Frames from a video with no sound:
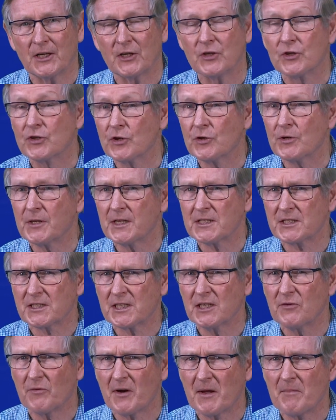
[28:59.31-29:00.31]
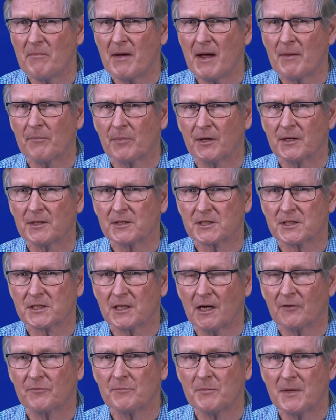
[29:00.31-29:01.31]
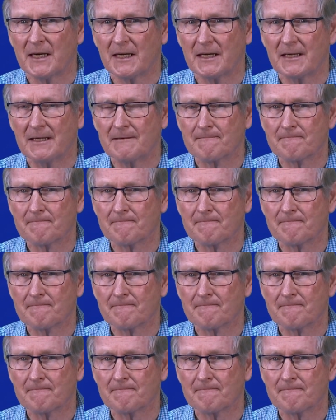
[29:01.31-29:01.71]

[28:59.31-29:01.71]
Do this in remembrance of me."